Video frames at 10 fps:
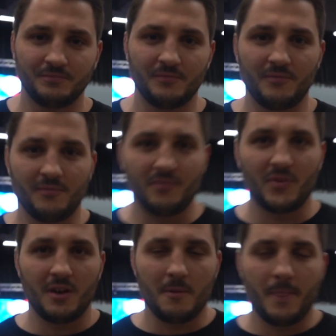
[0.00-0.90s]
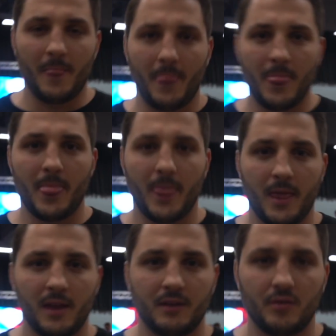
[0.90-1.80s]
Yeah, and then another thing too, along with the
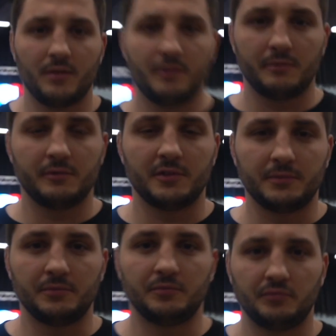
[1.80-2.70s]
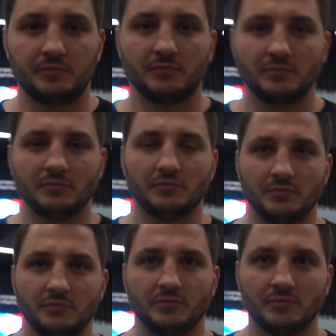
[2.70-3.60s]
passion and energy, you guys are
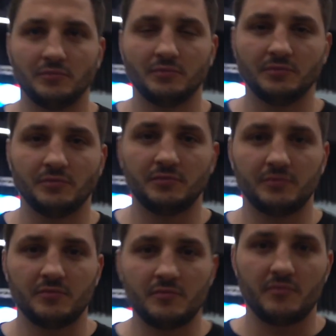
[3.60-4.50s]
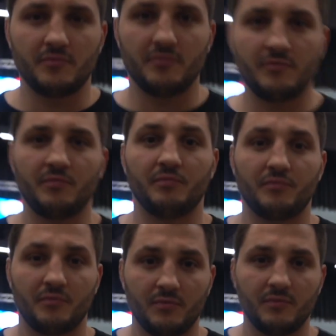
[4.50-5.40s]
what seems to be a family. You had
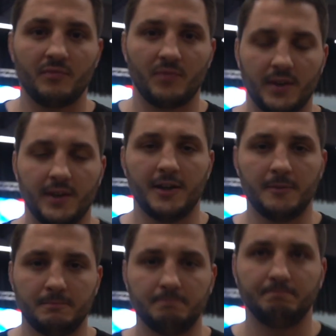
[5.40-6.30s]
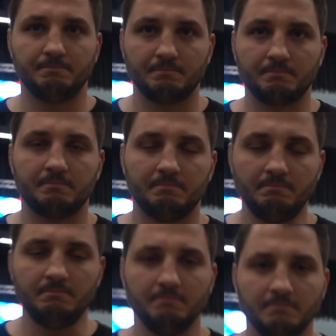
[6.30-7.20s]
Joel and your Fargo champs in,
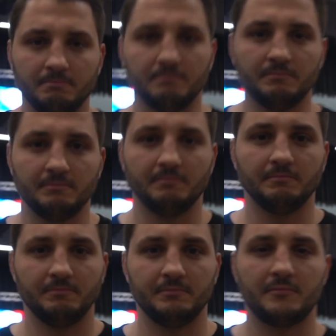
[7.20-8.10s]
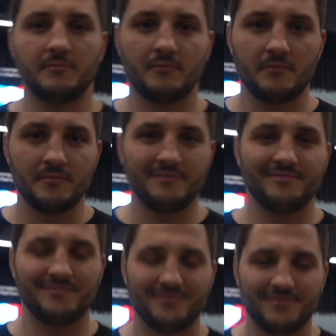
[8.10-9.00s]
had some cake and some food, and
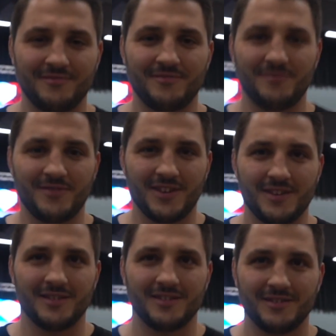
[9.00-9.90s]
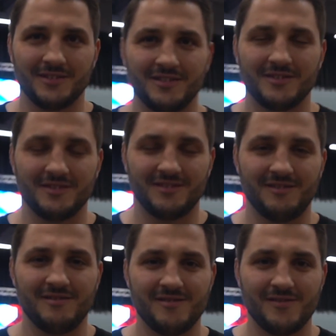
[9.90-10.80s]
you guys saw that they were asking them
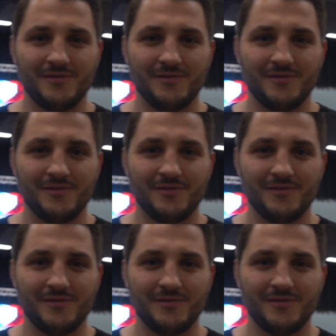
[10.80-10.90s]
questions.